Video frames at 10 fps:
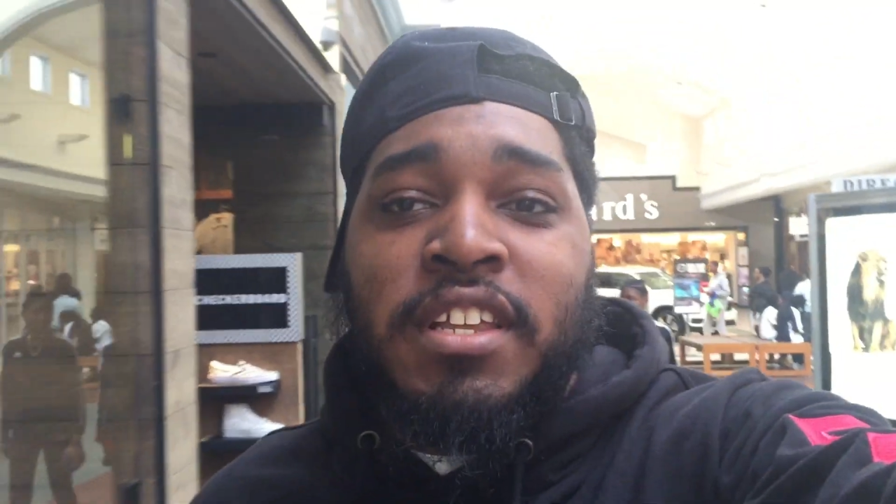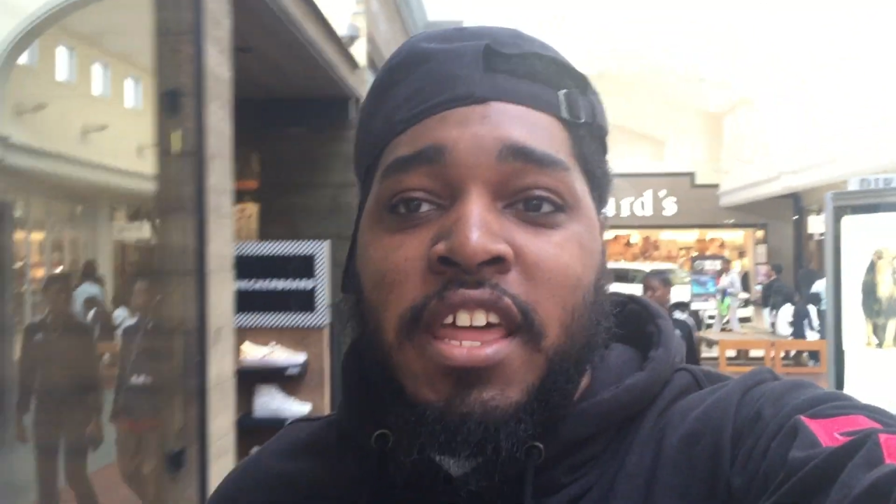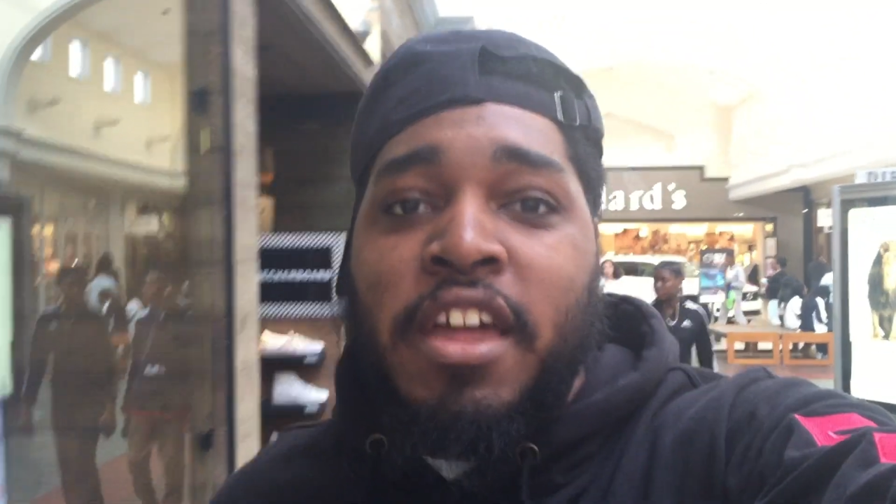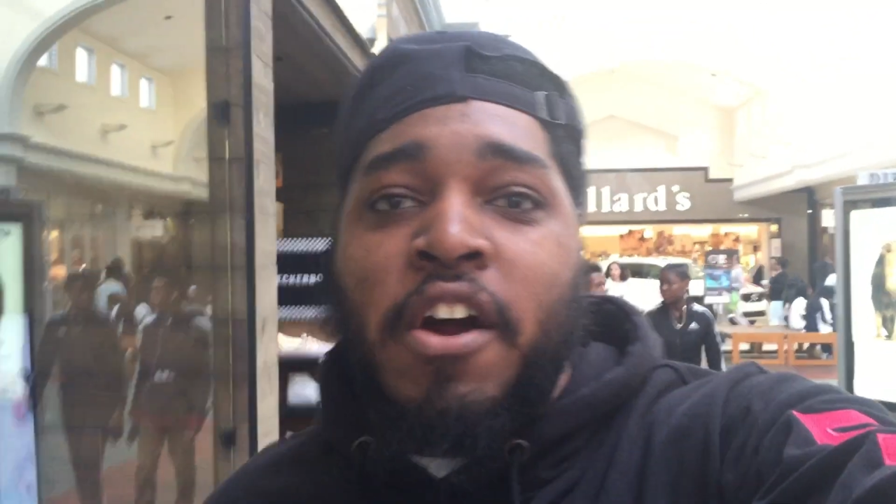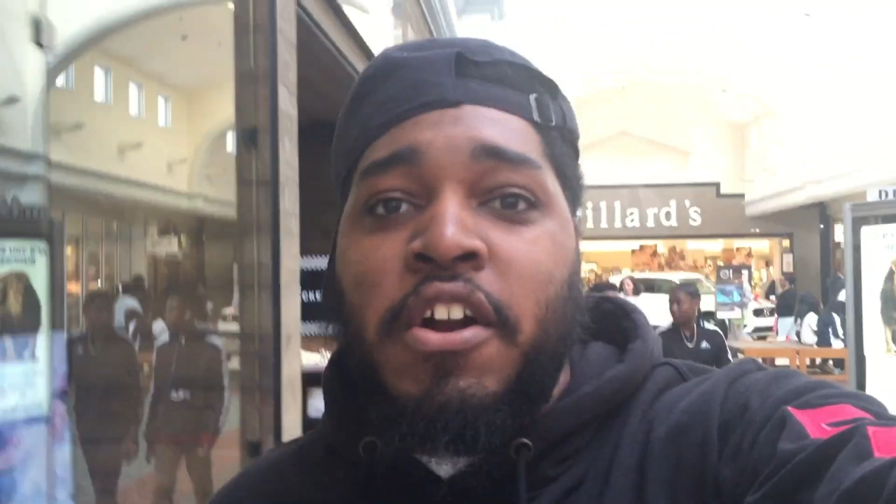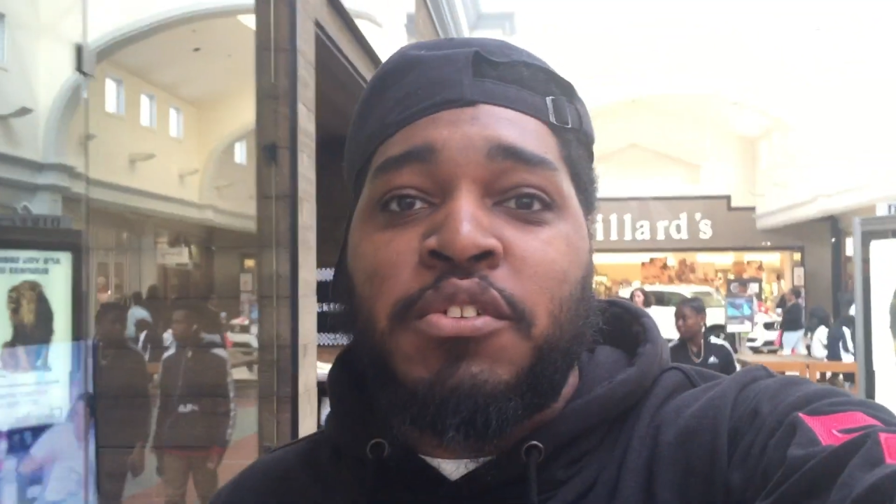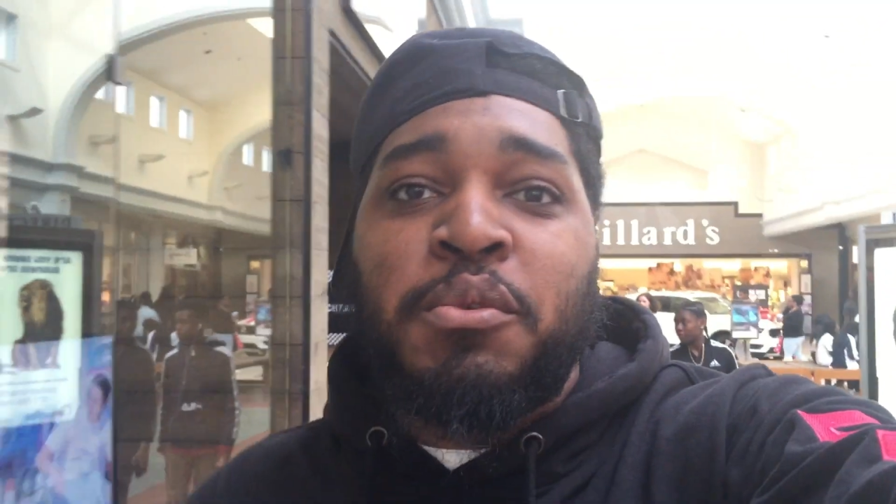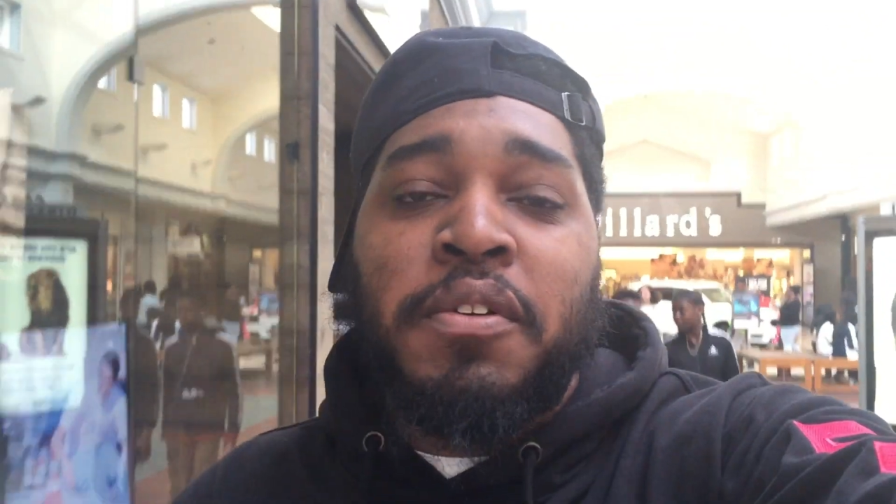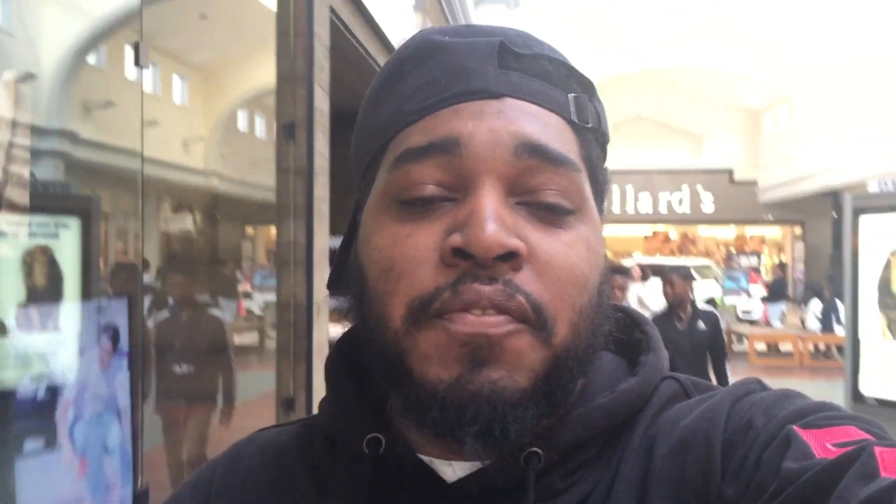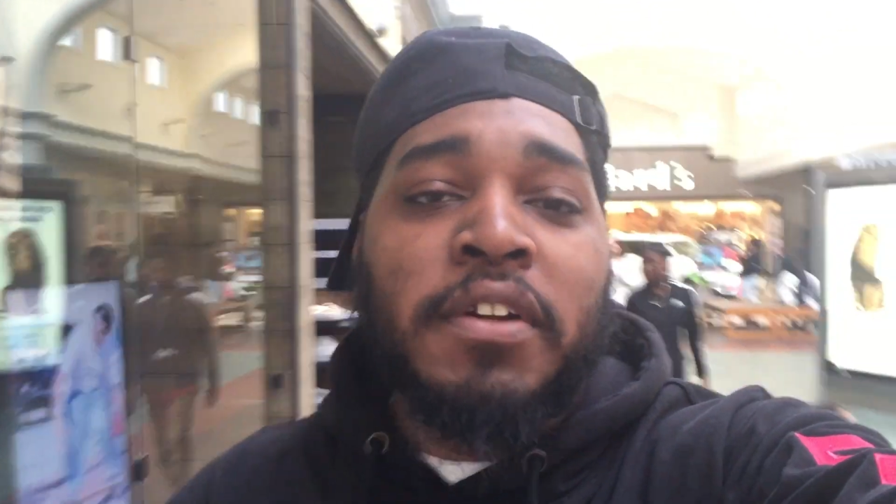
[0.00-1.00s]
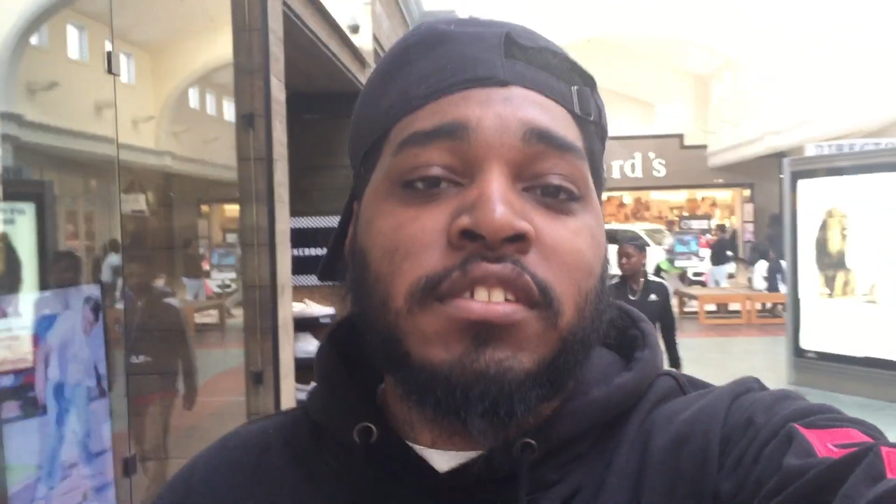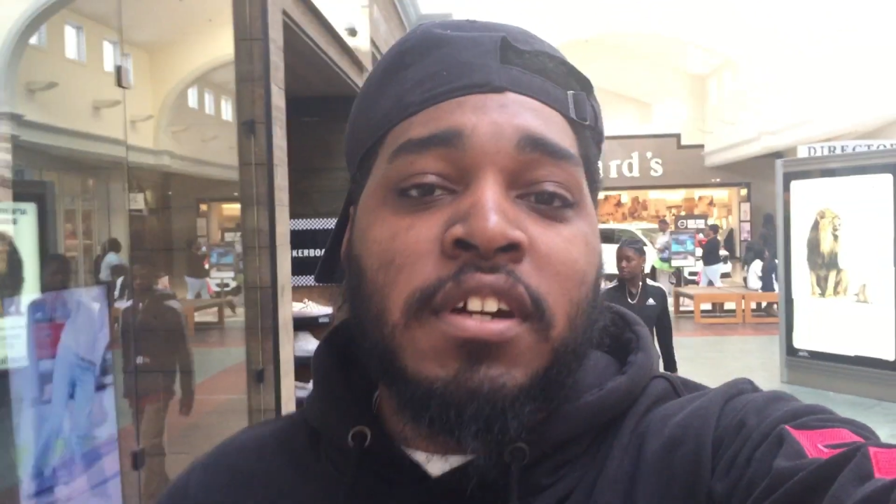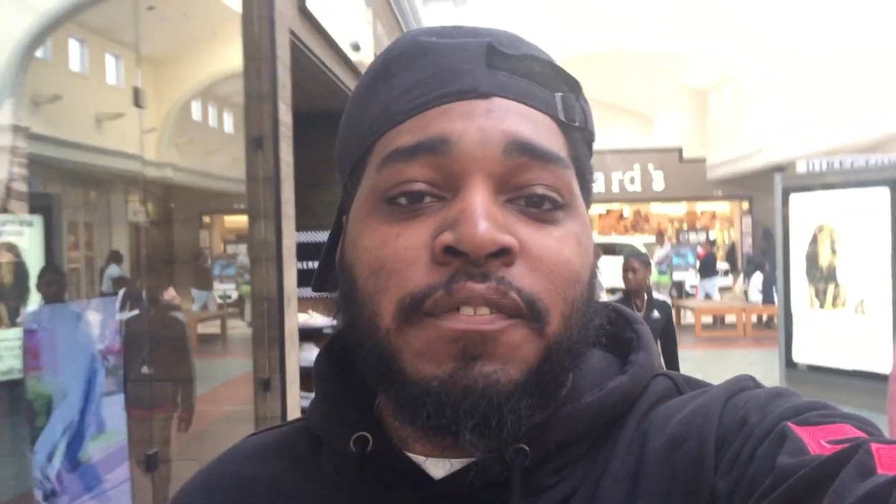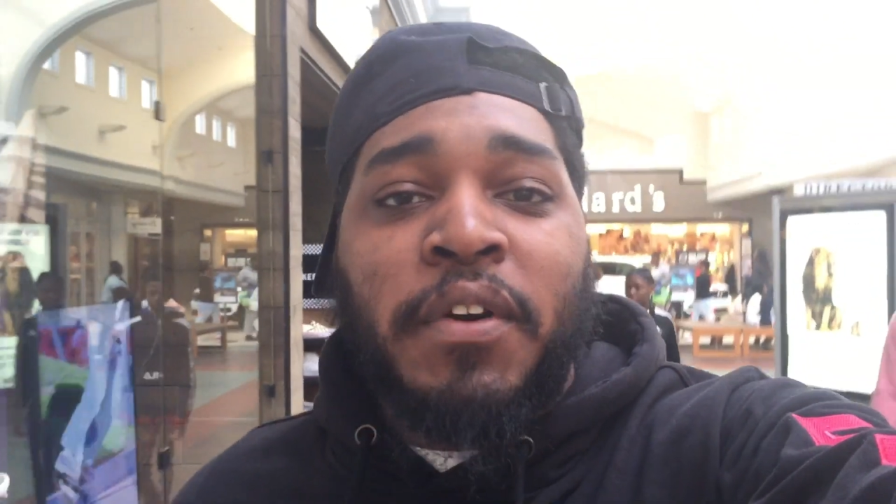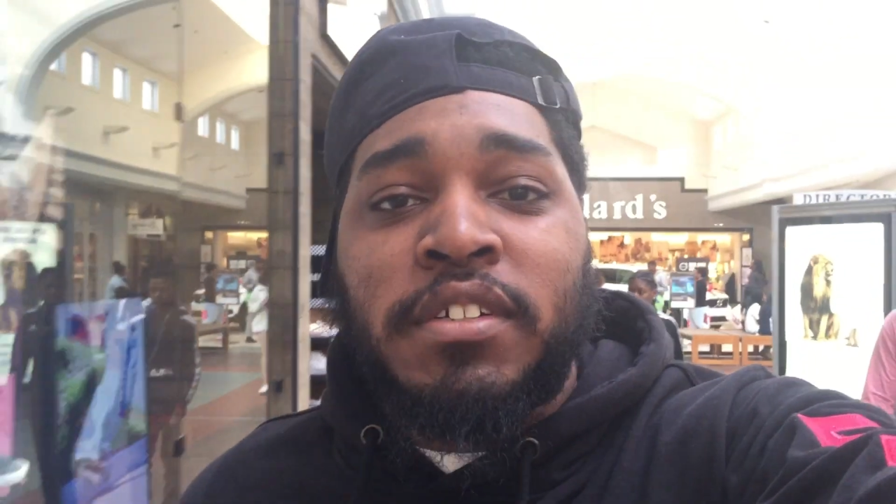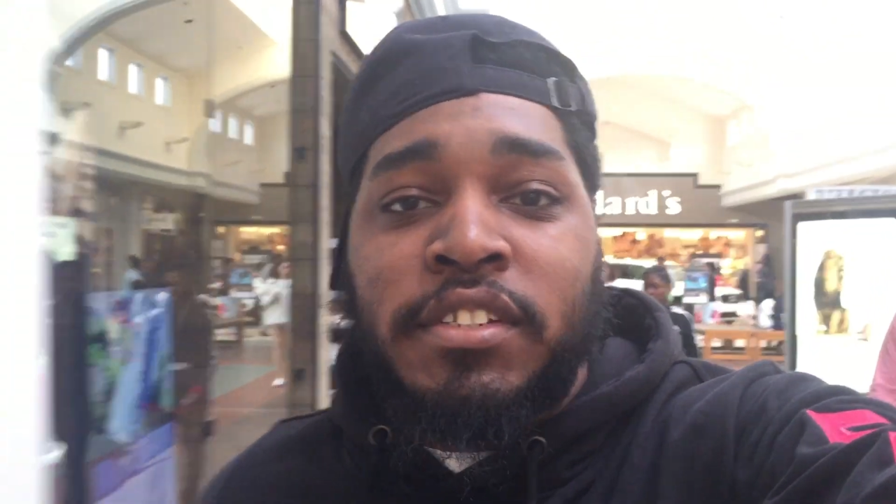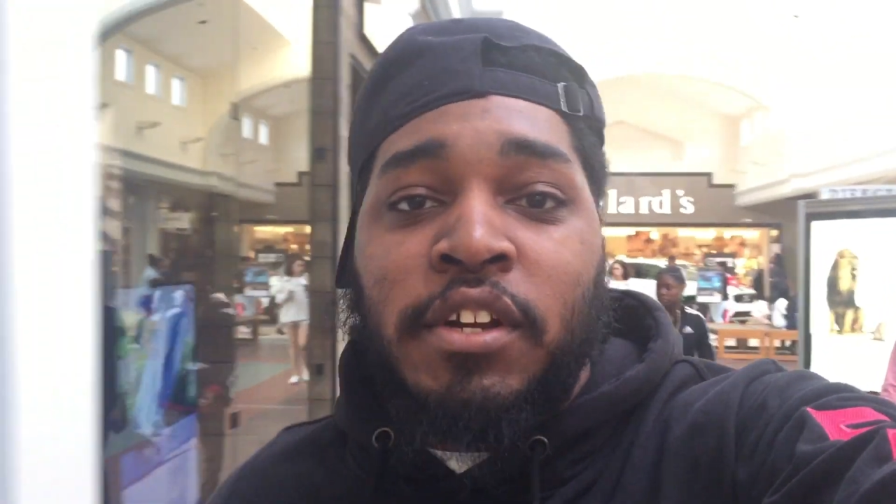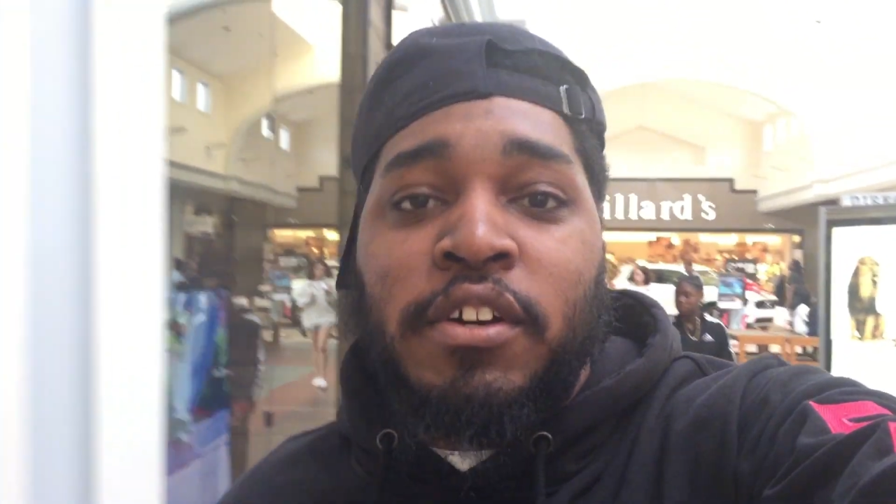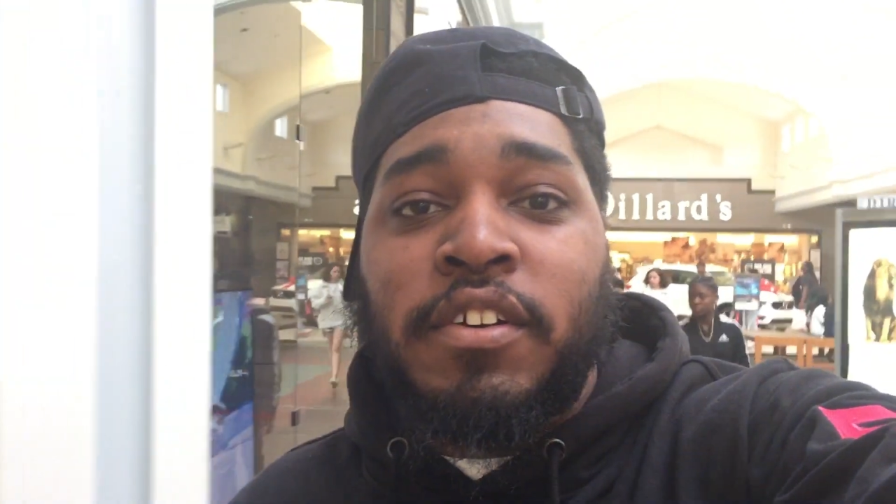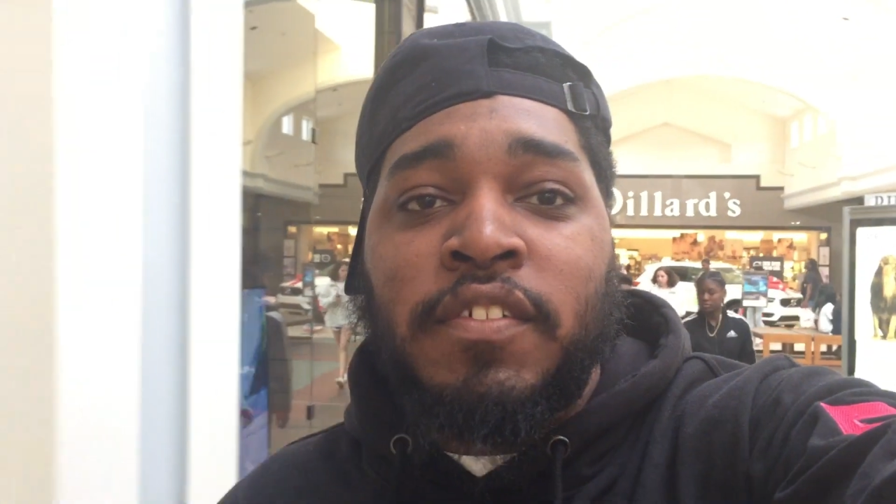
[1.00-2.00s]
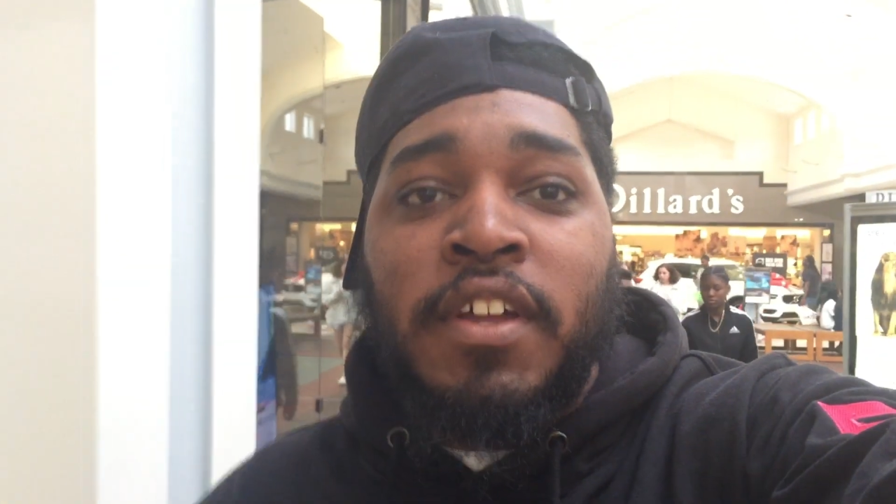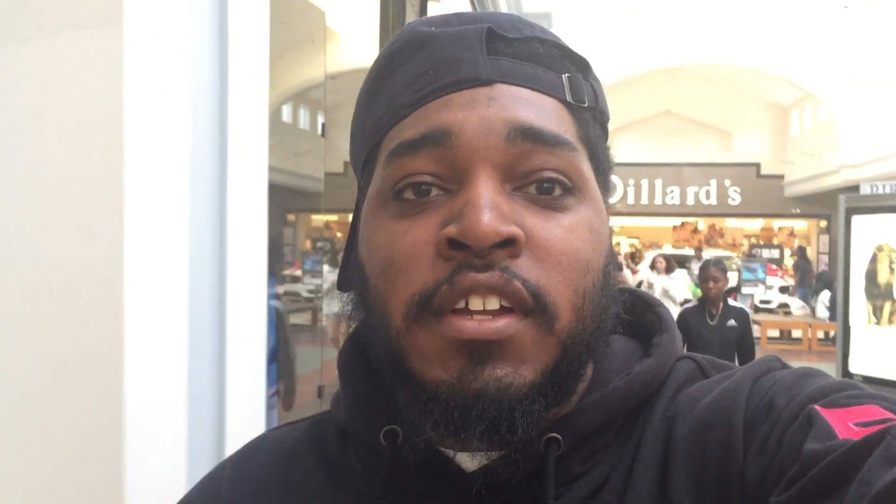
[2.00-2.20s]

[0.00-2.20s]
and they are doing first come, first serve.